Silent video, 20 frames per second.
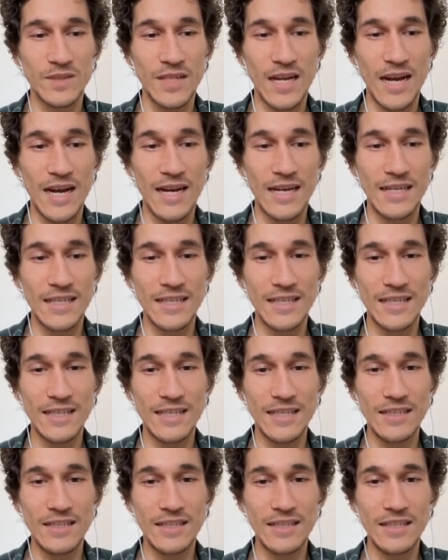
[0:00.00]

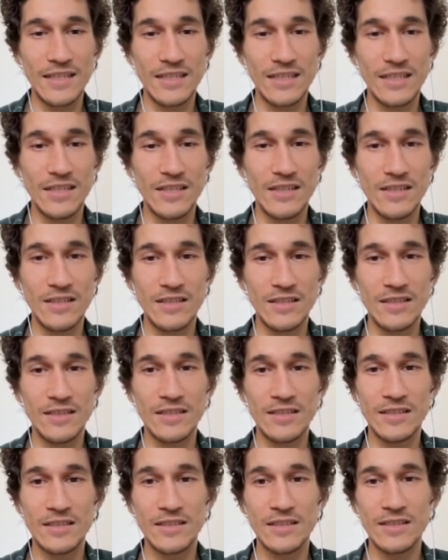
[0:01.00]
I
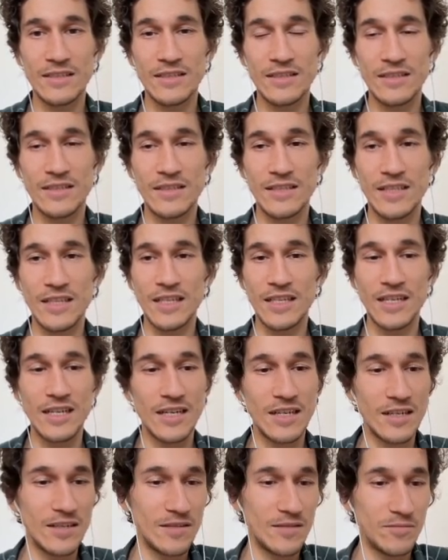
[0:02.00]
think
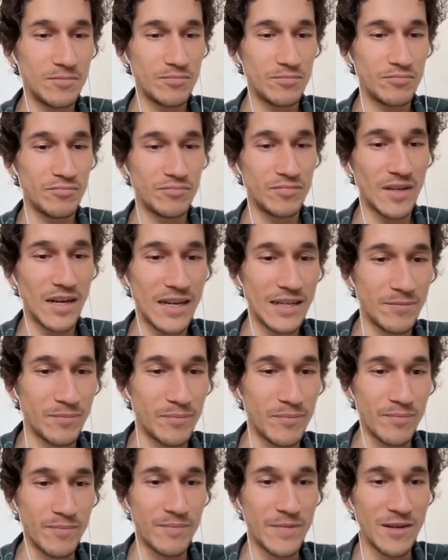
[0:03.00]

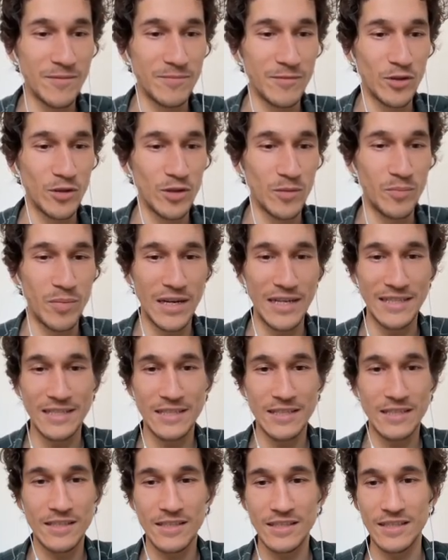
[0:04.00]
I'm gonna
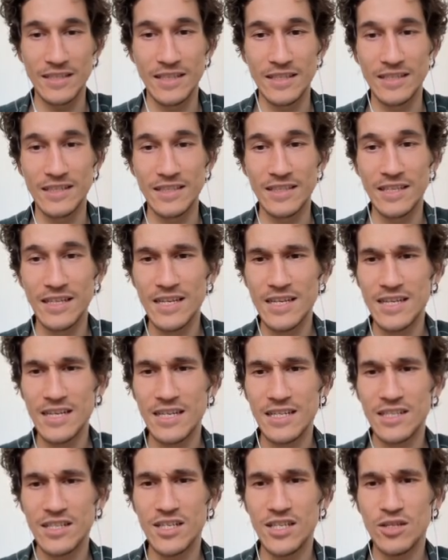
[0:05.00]
pass. Yeah,
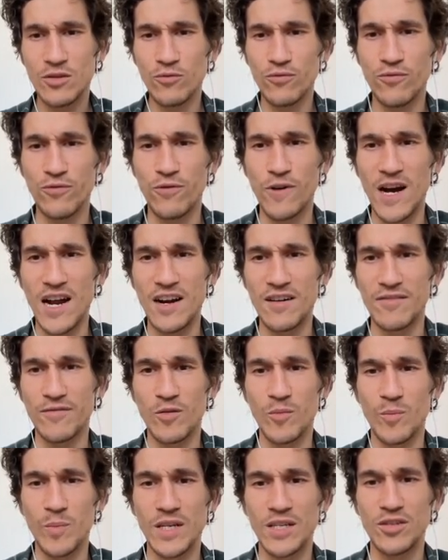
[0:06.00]
just too far
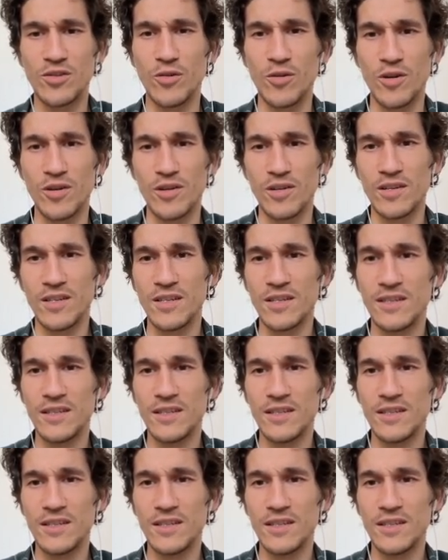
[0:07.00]
from my turn.